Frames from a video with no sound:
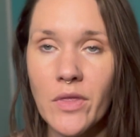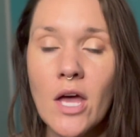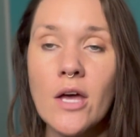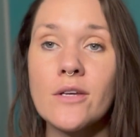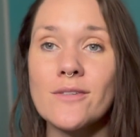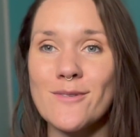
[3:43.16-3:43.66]

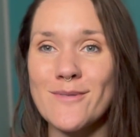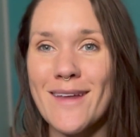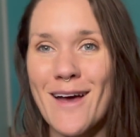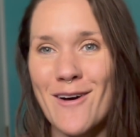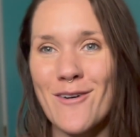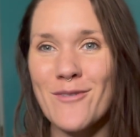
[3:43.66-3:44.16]
So
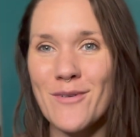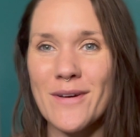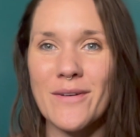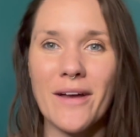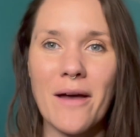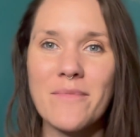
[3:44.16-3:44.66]
now
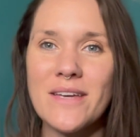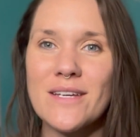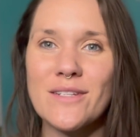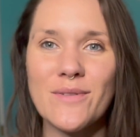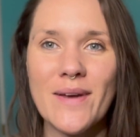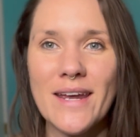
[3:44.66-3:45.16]
coming
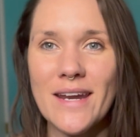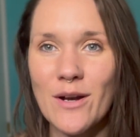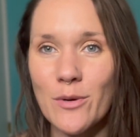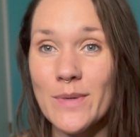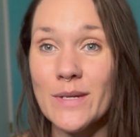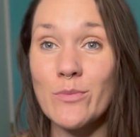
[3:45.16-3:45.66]
into 8/8,
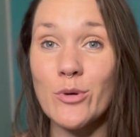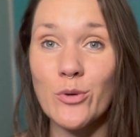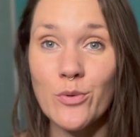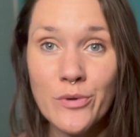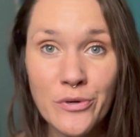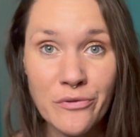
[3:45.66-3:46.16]
I'll be in
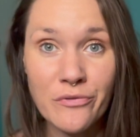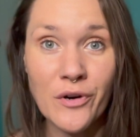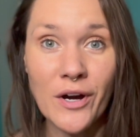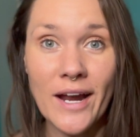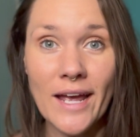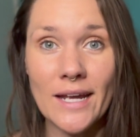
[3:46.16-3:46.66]
Peru
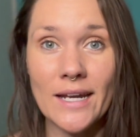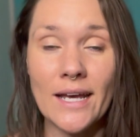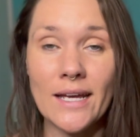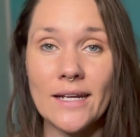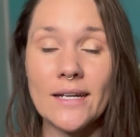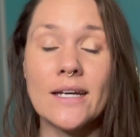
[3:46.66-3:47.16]
for
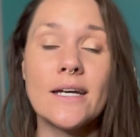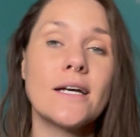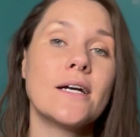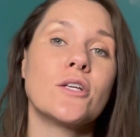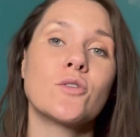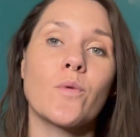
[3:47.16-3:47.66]

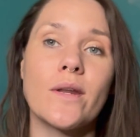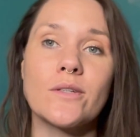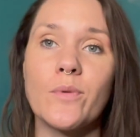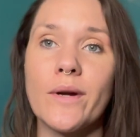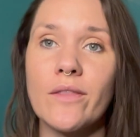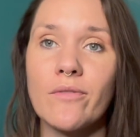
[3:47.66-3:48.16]

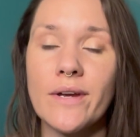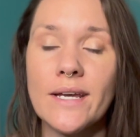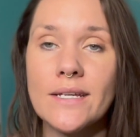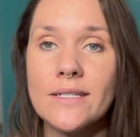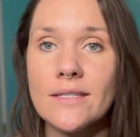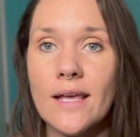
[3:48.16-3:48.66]

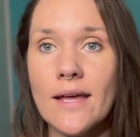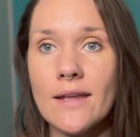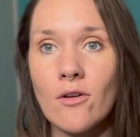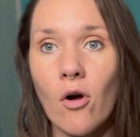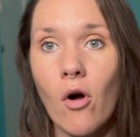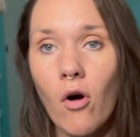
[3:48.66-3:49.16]
8/8/2023.
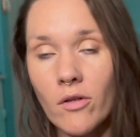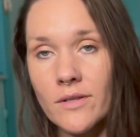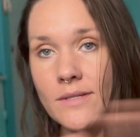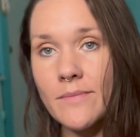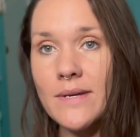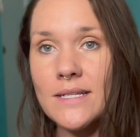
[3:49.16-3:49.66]
And all
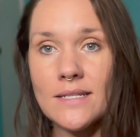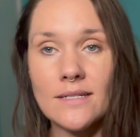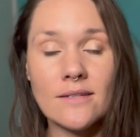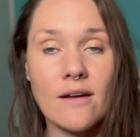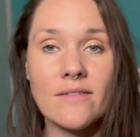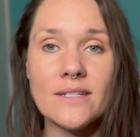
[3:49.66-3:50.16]
this amazing
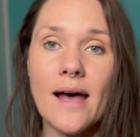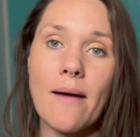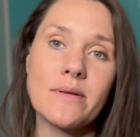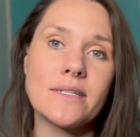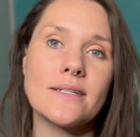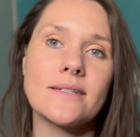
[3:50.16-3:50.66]
stuff has
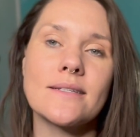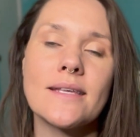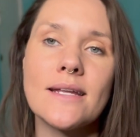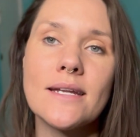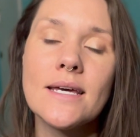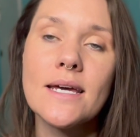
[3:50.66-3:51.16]
happened since
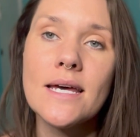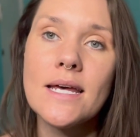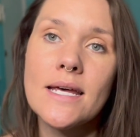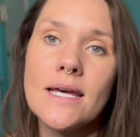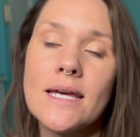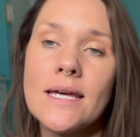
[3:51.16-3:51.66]
then
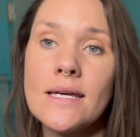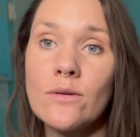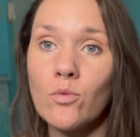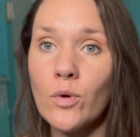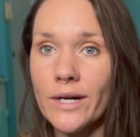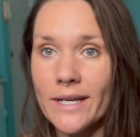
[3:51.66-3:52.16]
in
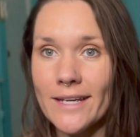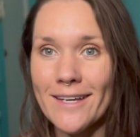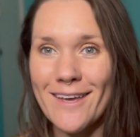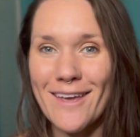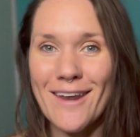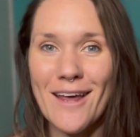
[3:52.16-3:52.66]
working
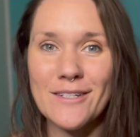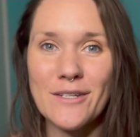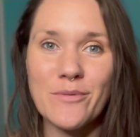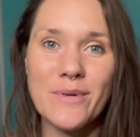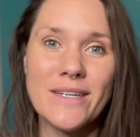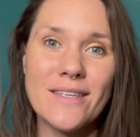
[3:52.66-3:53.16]
and
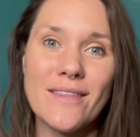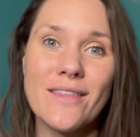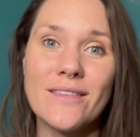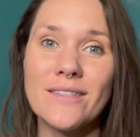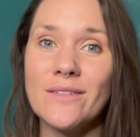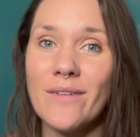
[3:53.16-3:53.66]
connecting with
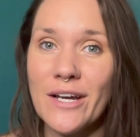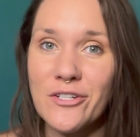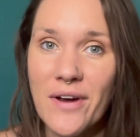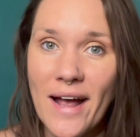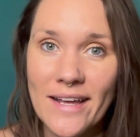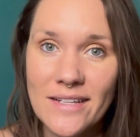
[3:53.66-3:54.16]
the Divine
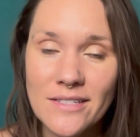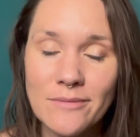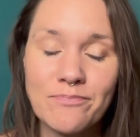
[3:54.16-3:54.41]
Dragons.